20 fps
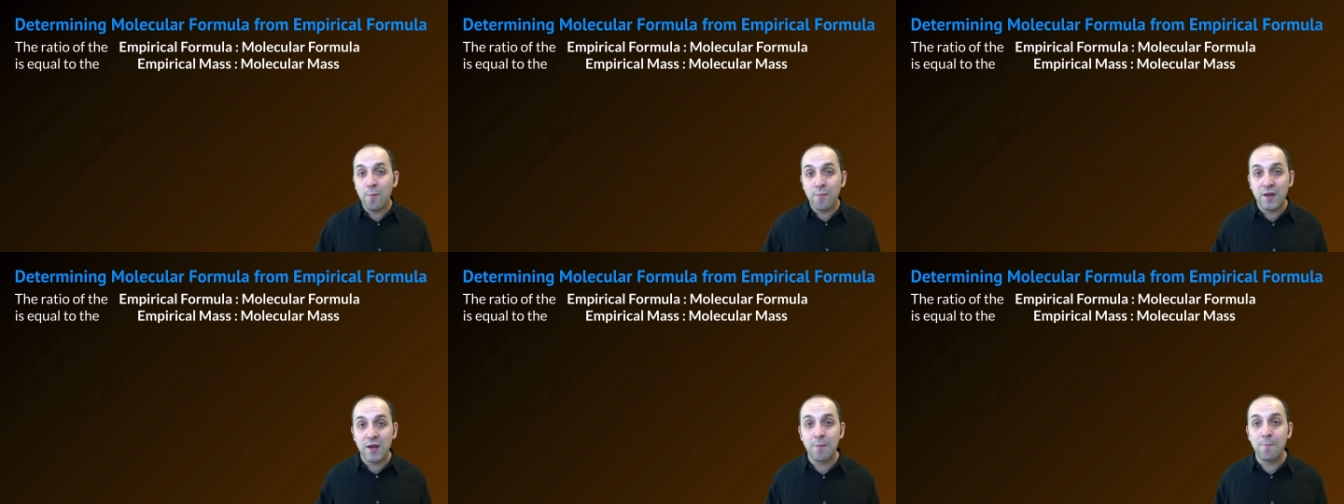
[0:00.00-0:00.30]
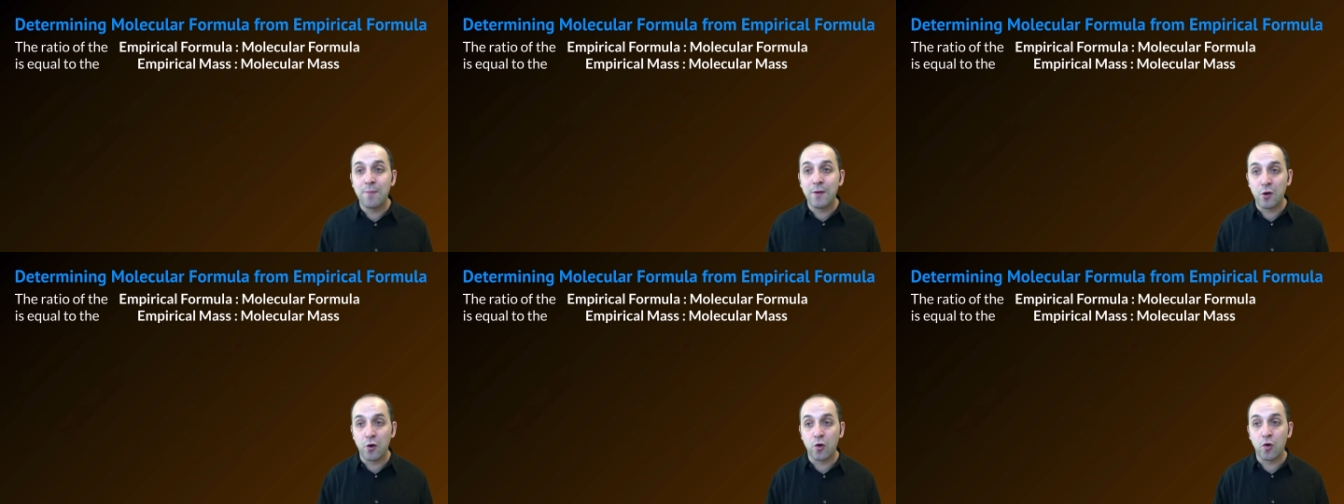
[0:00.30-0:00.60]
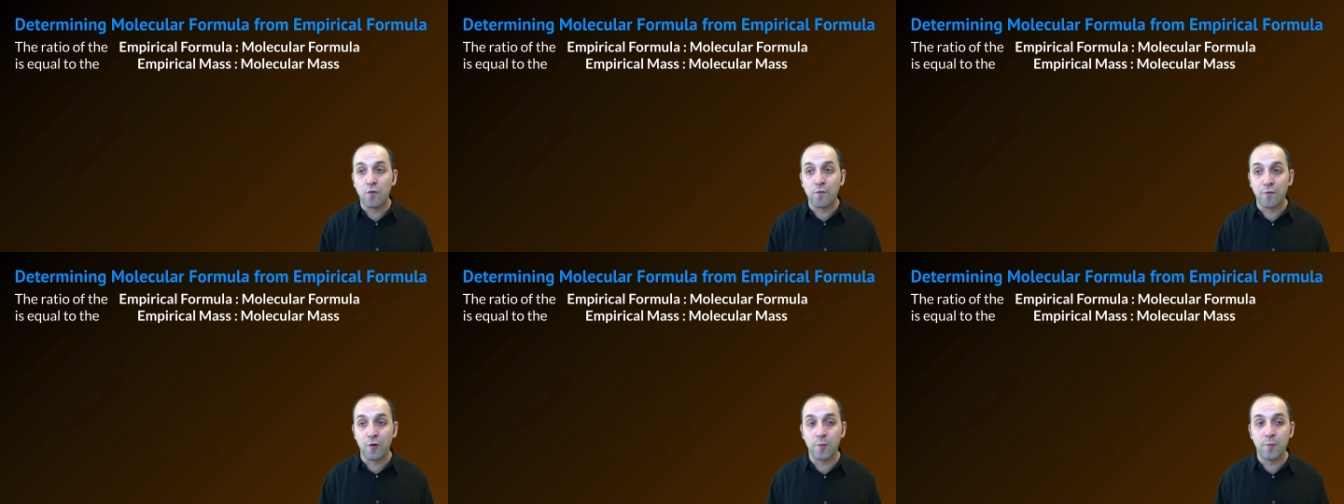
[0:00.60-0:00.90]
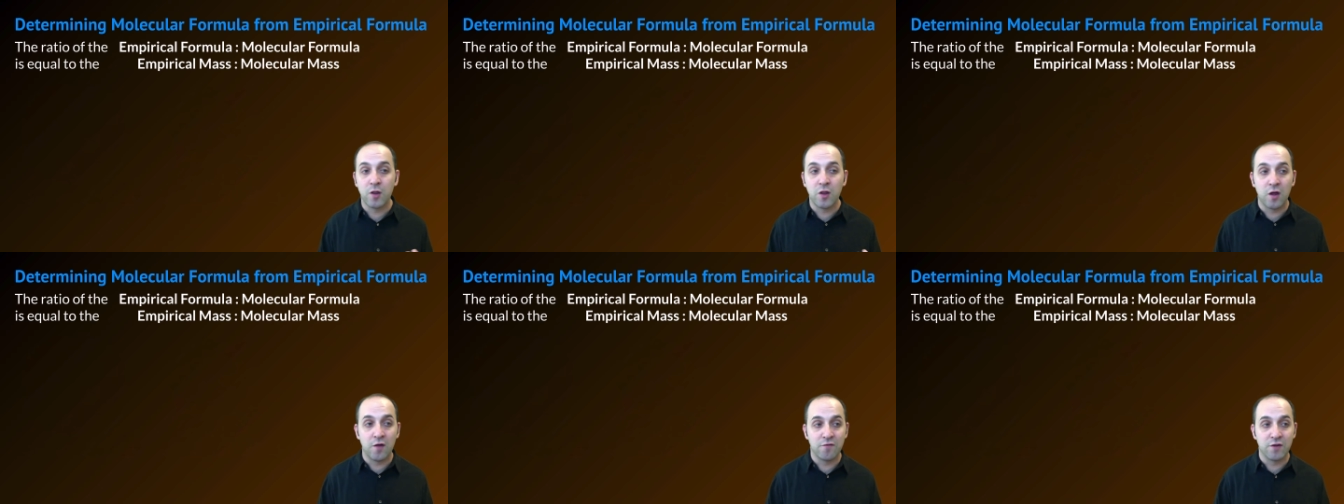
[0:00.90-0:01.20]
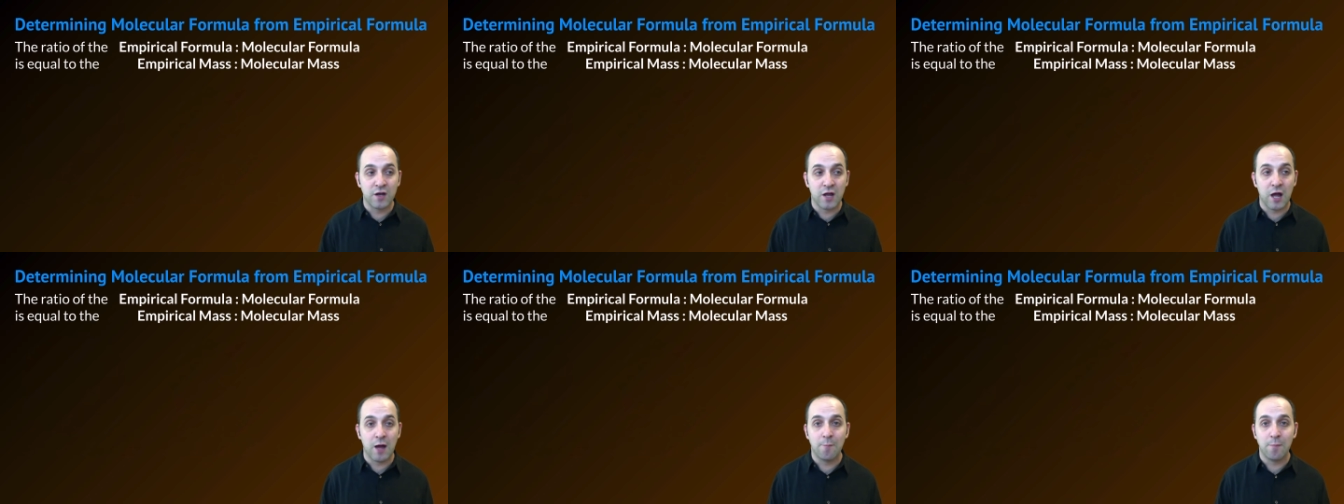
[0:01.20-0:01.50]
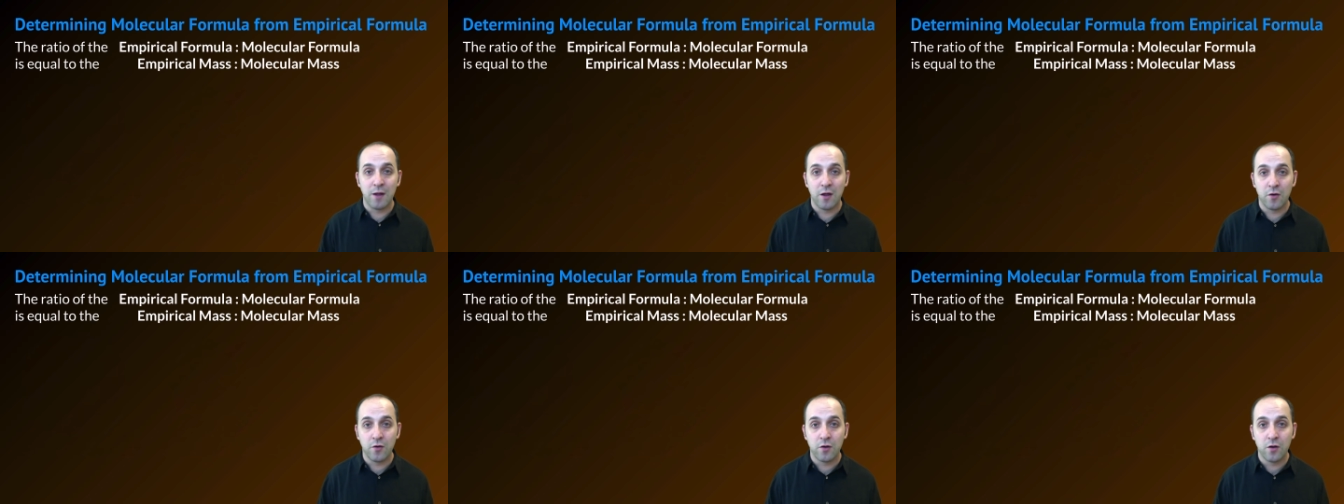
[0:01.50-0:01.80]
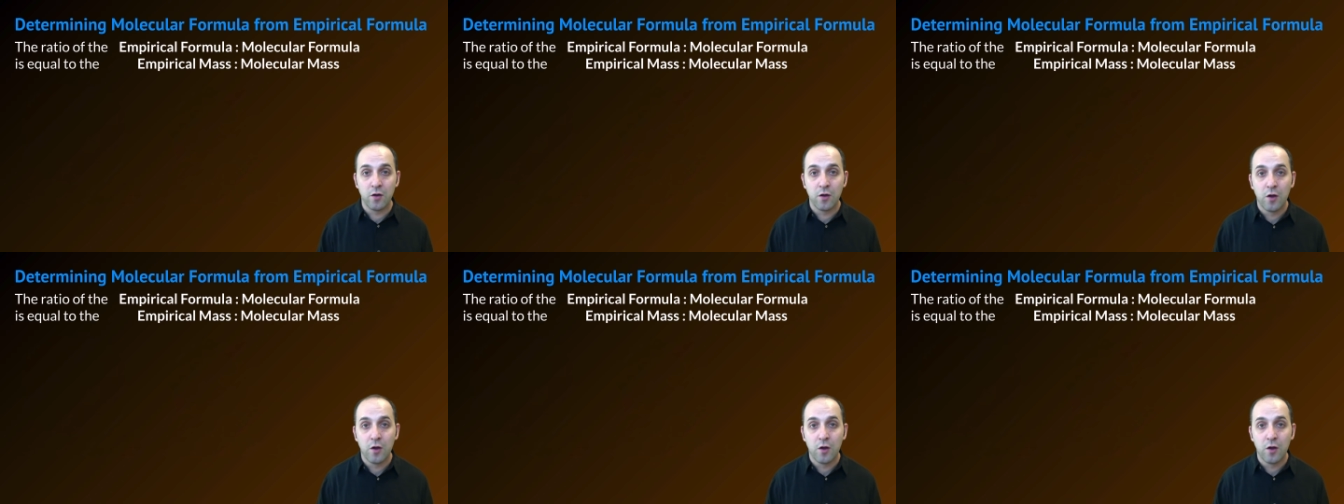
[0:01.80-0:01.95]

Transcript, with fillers: the empirical formula of a compound.